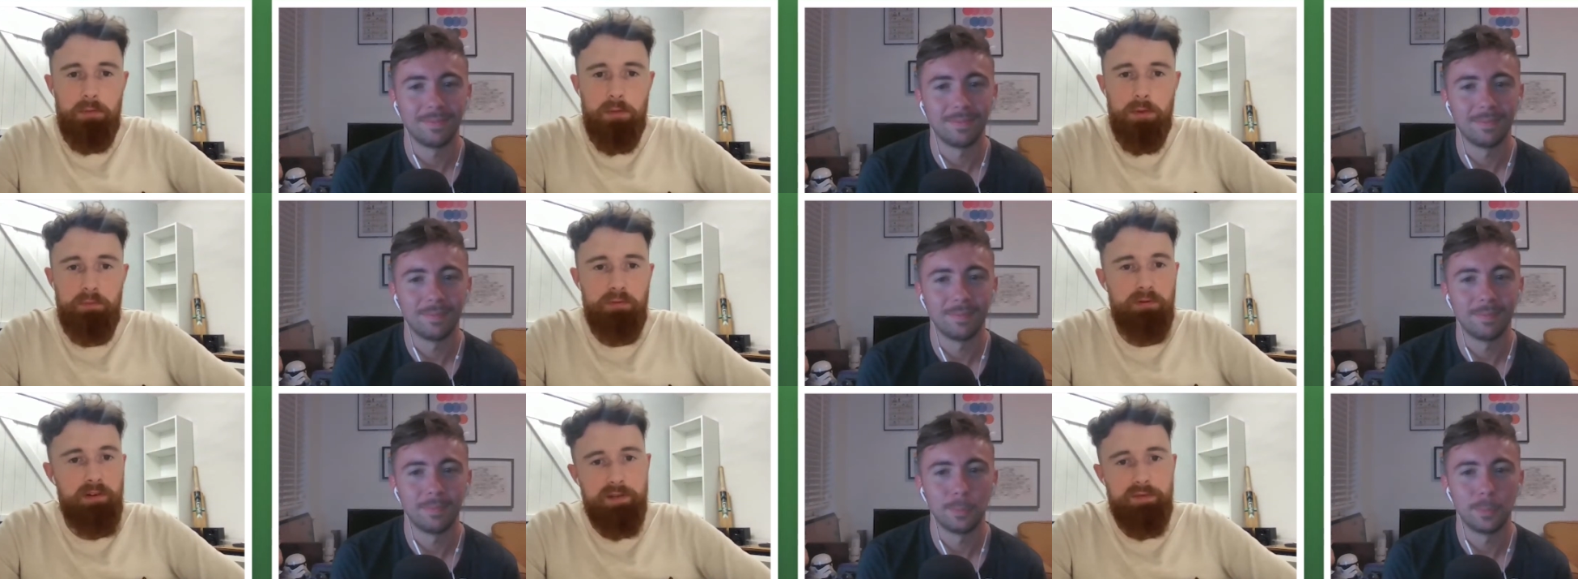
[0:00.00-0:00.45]

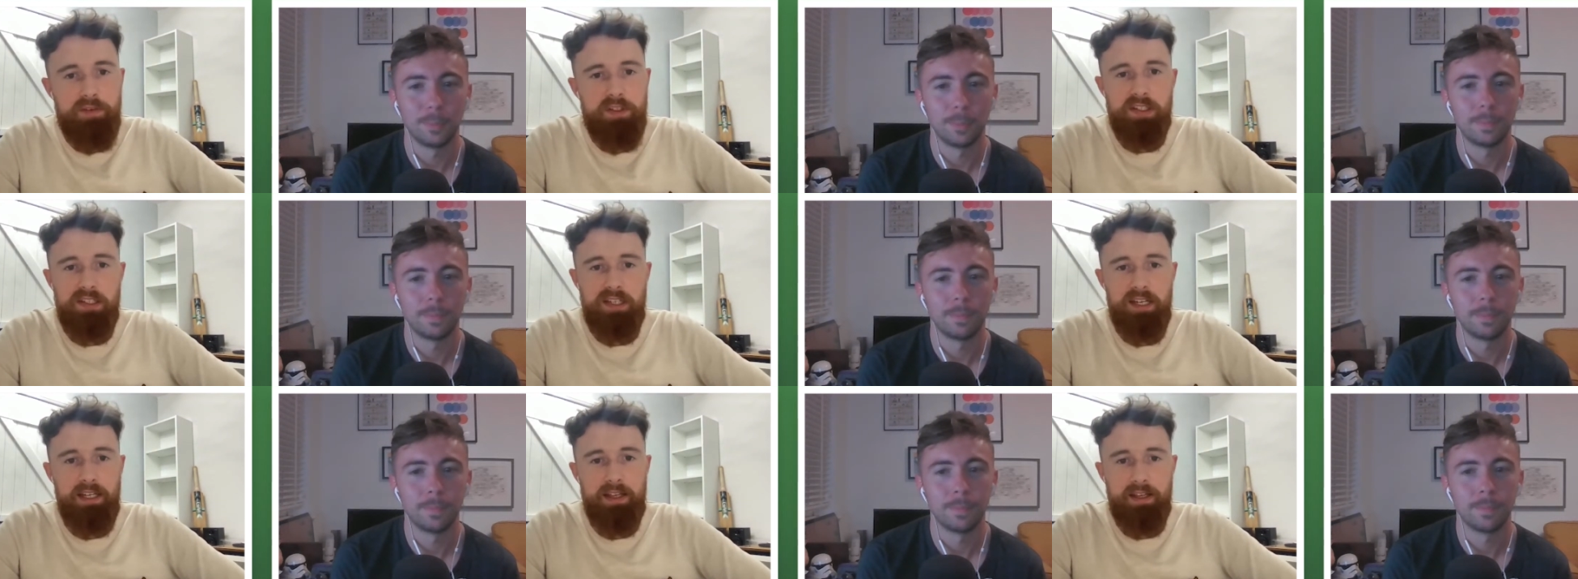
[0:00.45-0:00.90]
Speaker 1: but
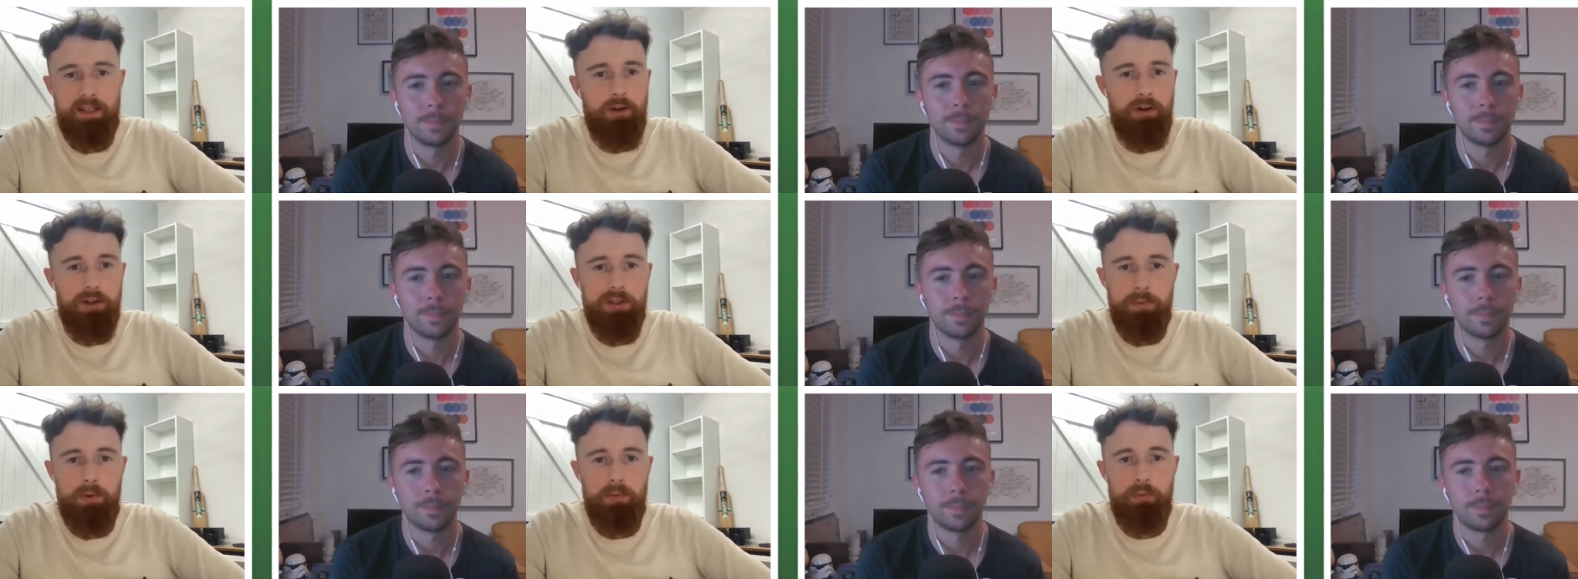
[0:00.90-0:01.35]
previously the
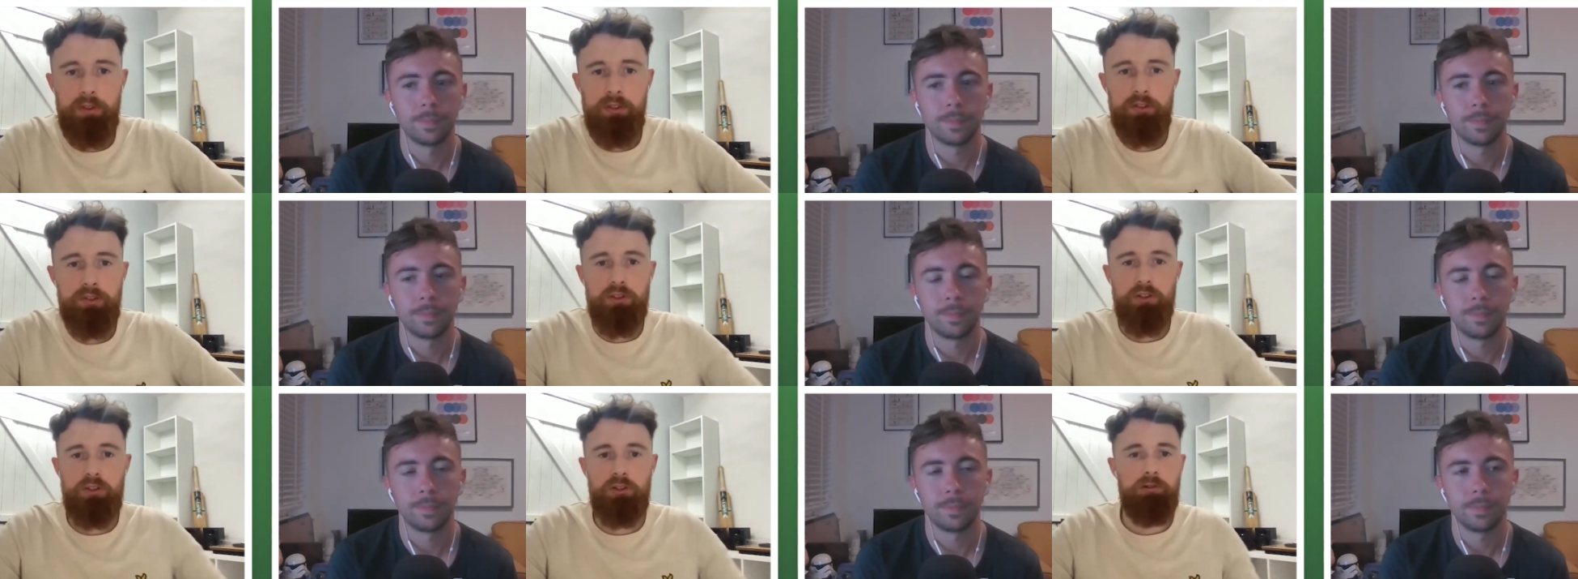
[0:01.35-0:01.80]
argument
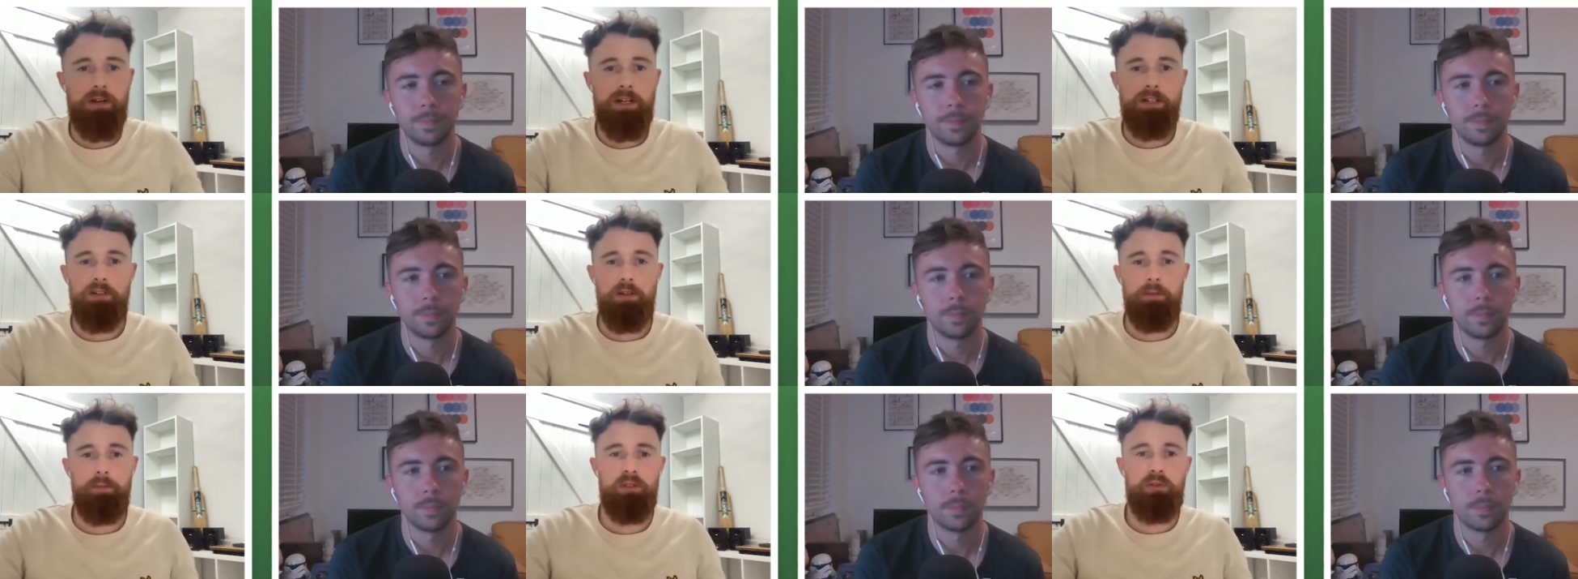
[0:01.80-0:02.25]
was
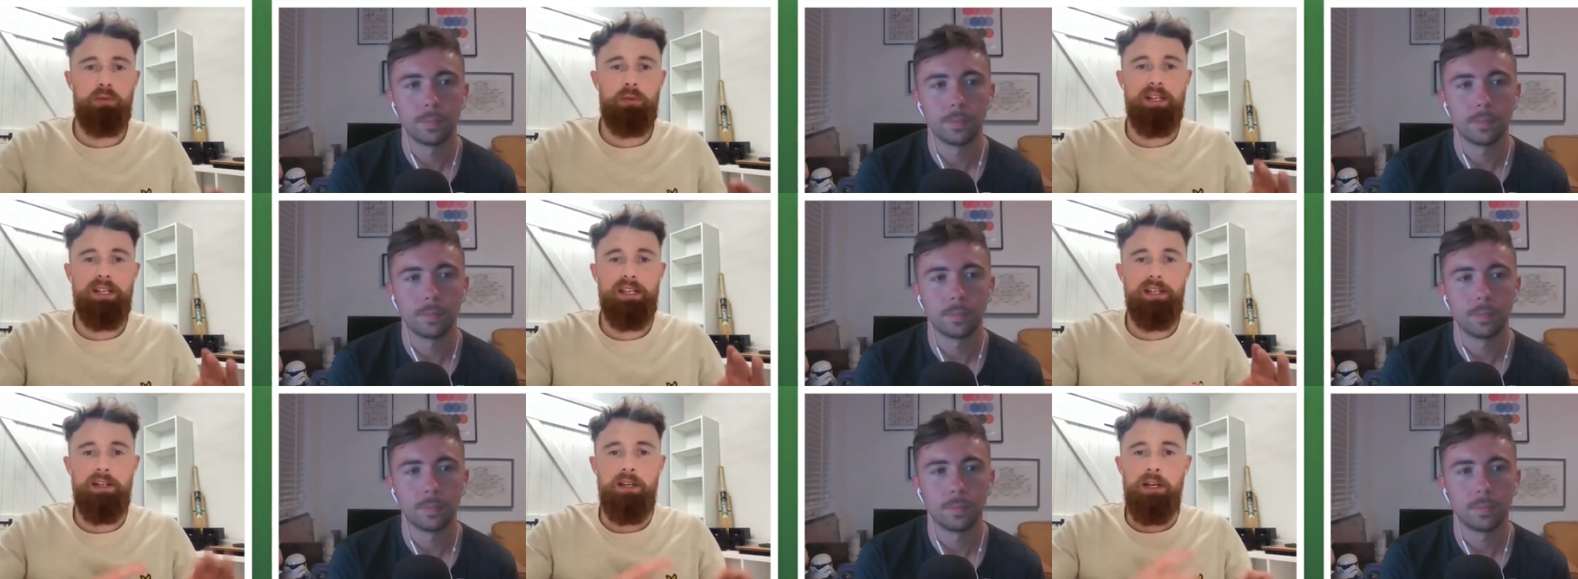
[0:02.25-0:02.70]
straight up
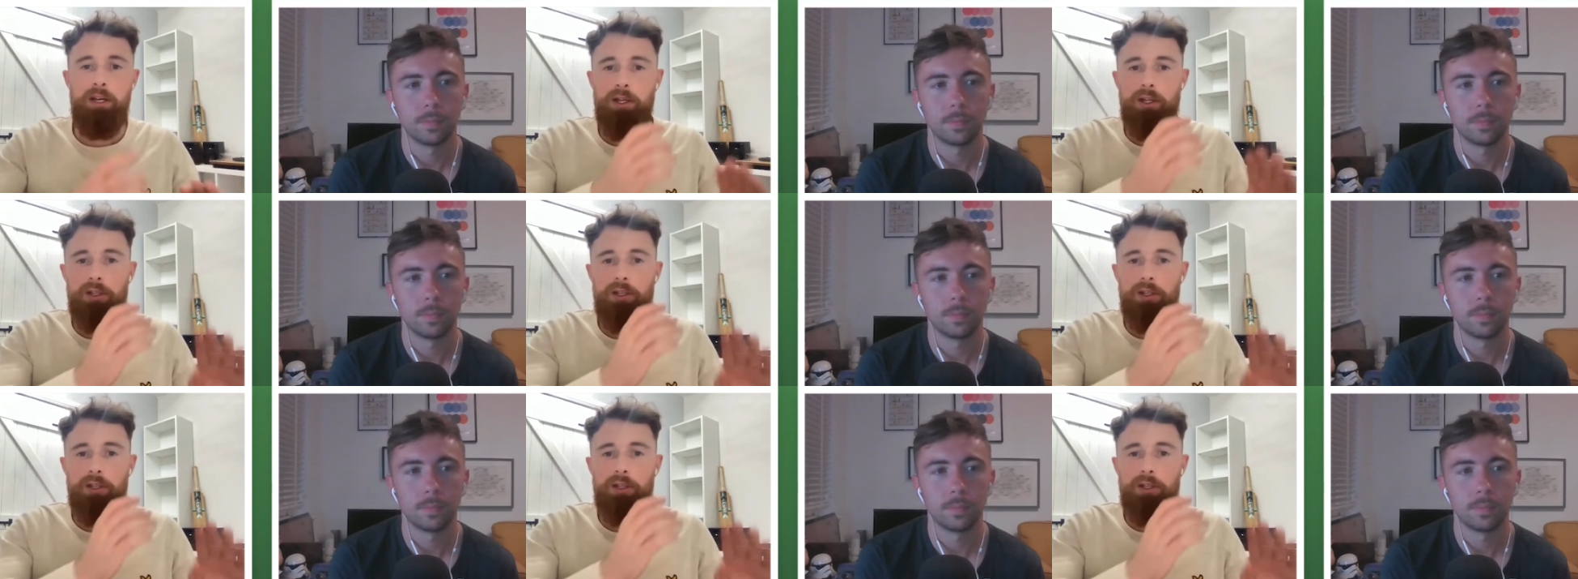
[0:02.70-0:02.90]
between